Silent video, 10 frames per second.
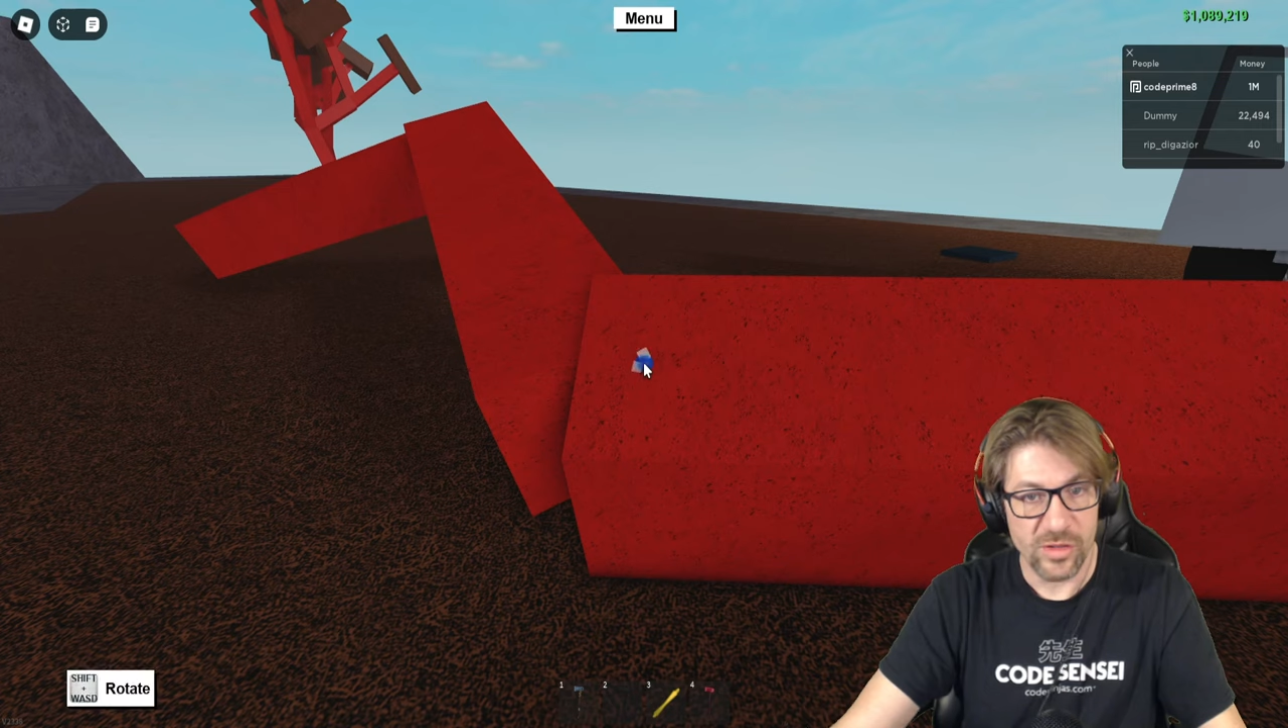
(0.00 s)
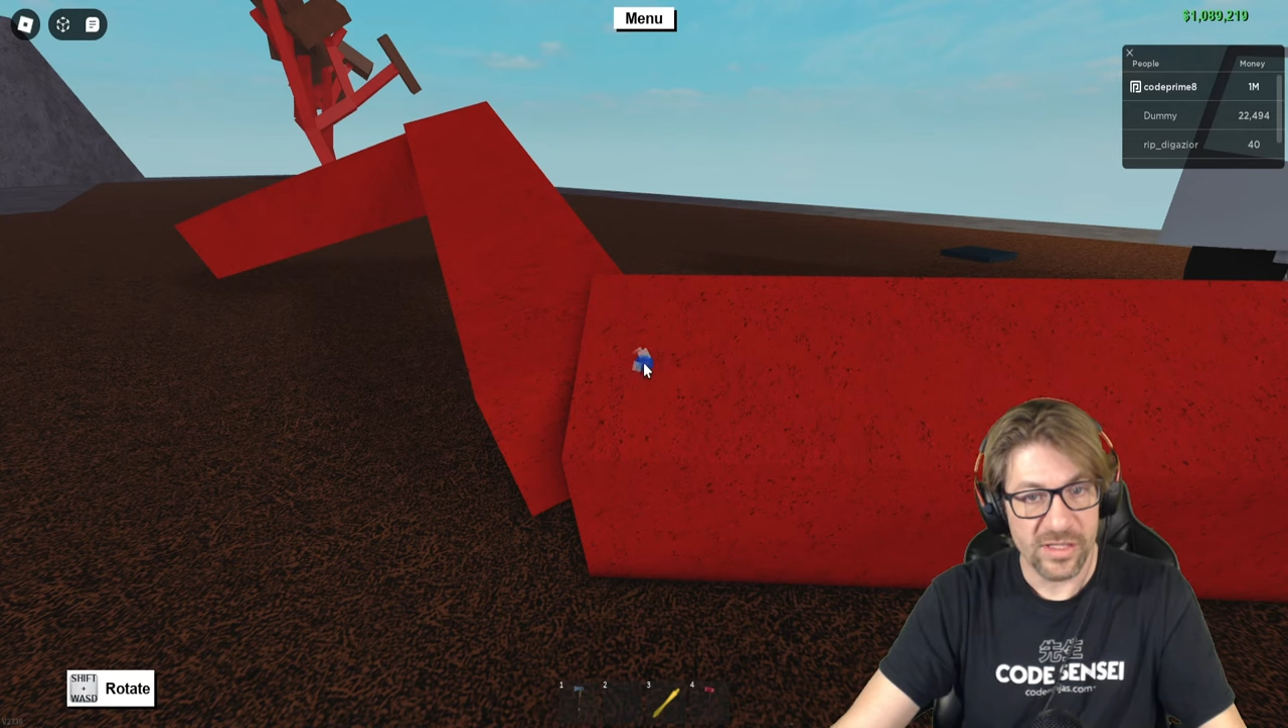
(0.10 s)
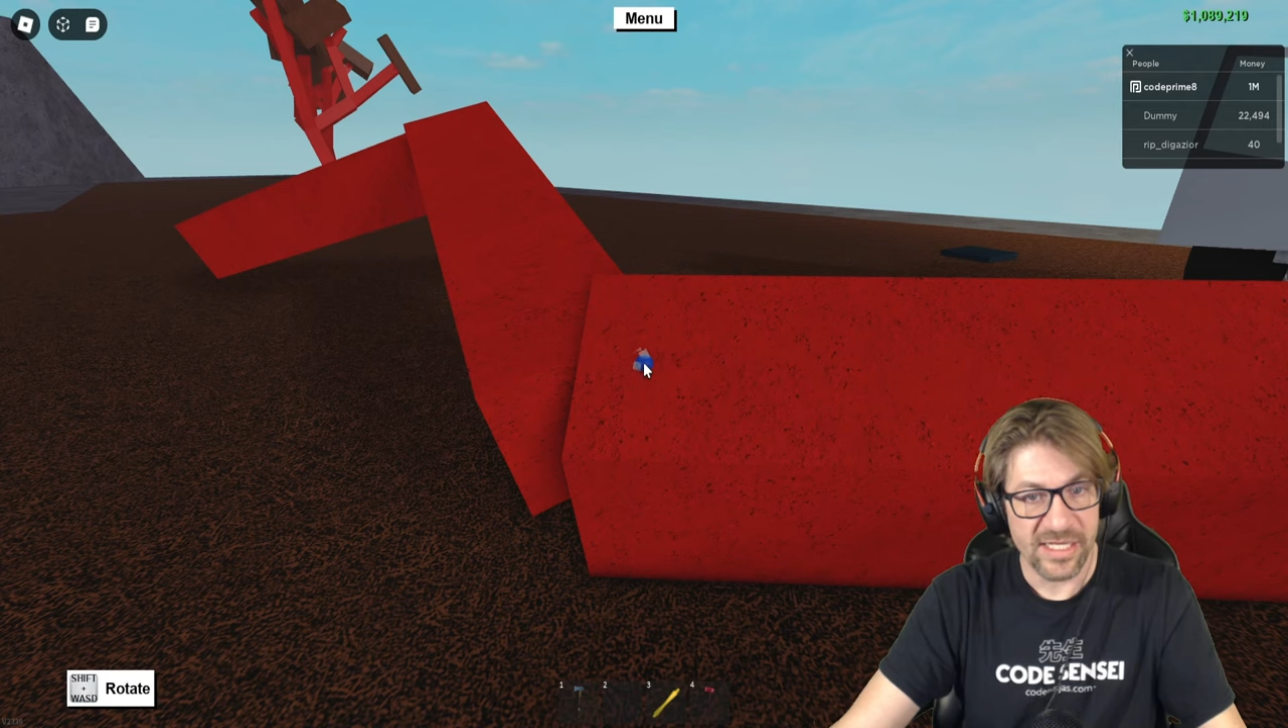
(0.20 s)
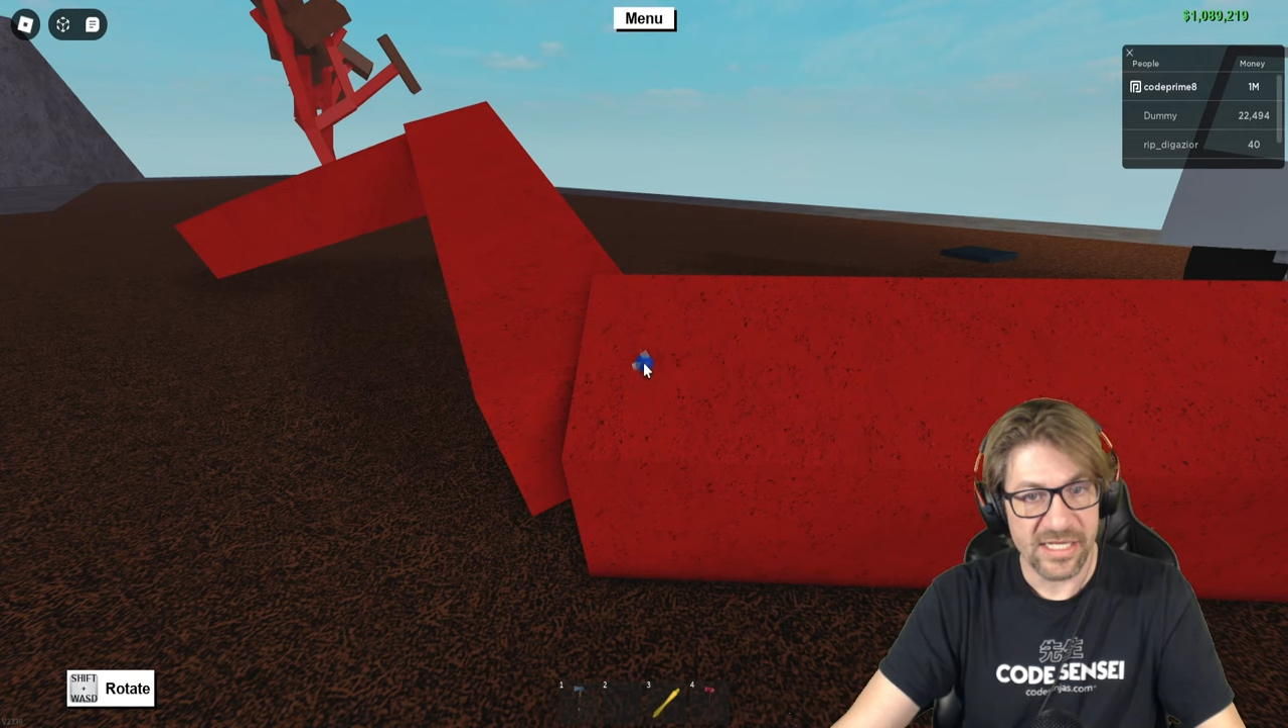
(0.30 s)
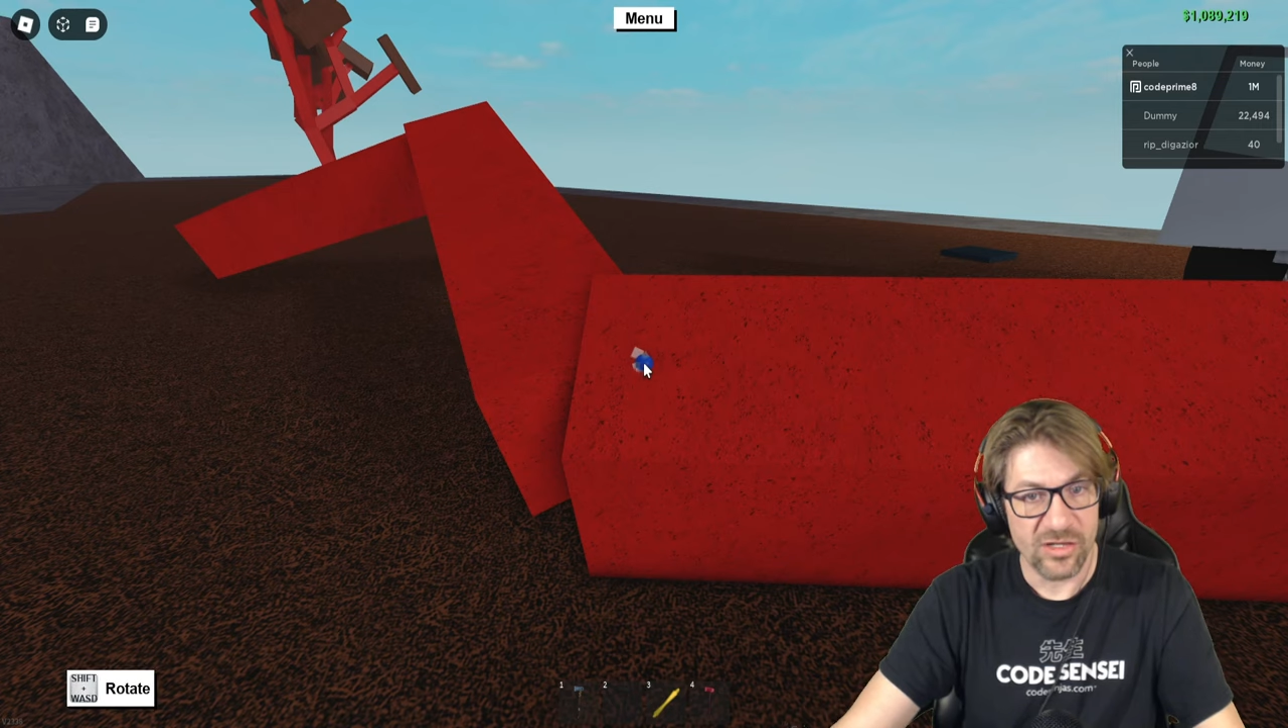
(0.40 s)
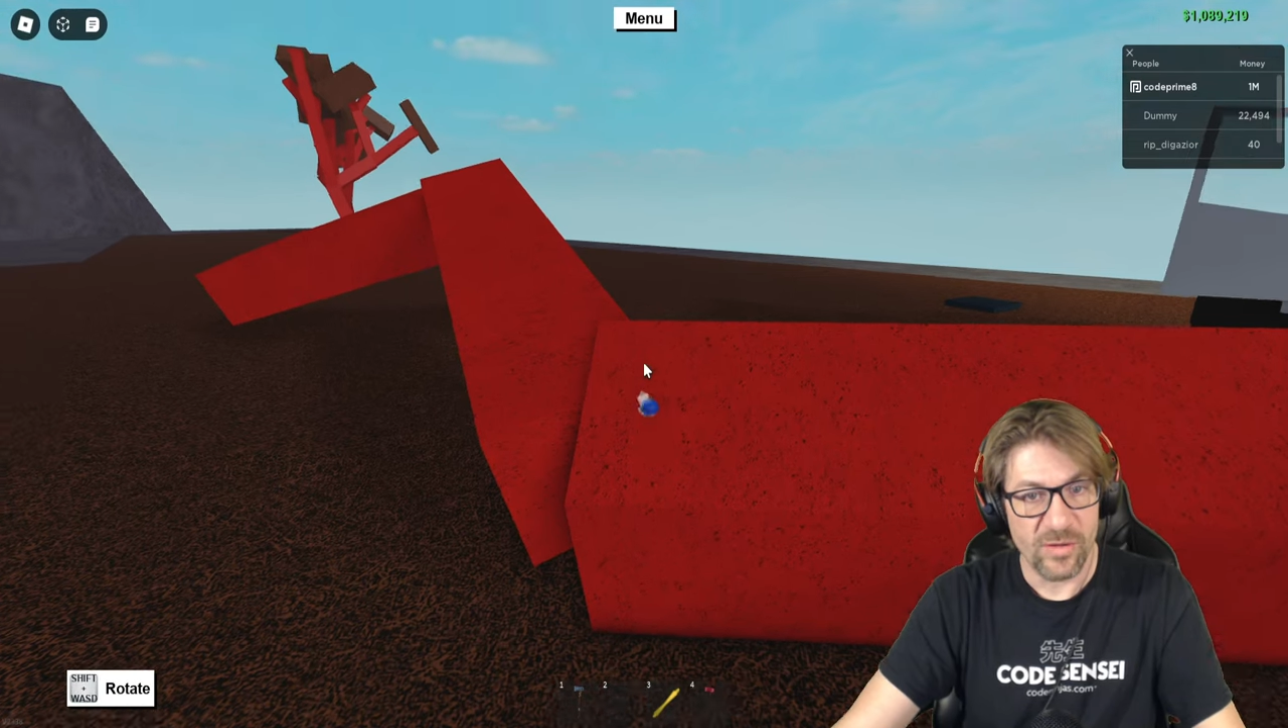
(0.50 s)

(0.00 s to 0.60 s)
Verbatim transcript: click and